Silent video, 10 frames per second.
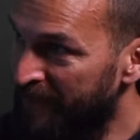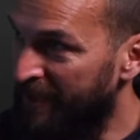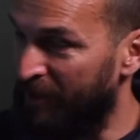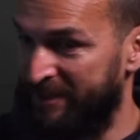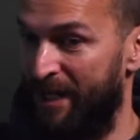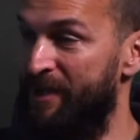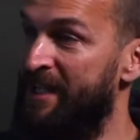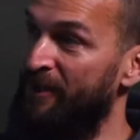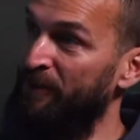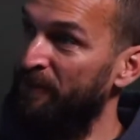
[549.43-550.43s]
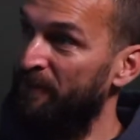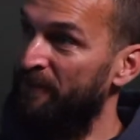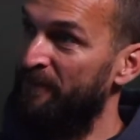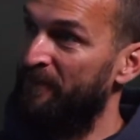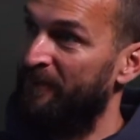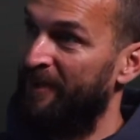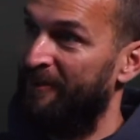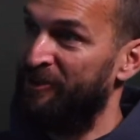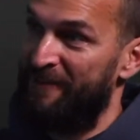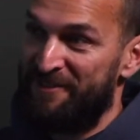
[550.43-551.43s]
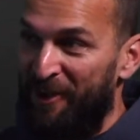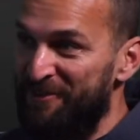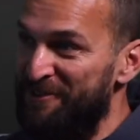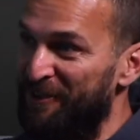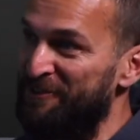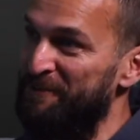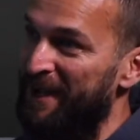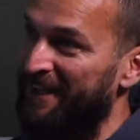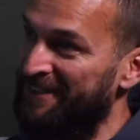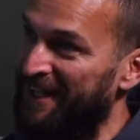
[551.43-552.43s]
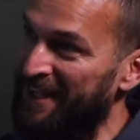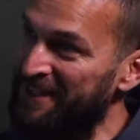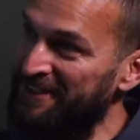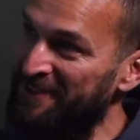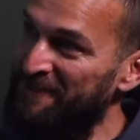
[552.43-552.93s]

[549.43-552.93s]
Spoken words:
They got Tyreek Hill. Travis Kelsey's not too bad at tight end.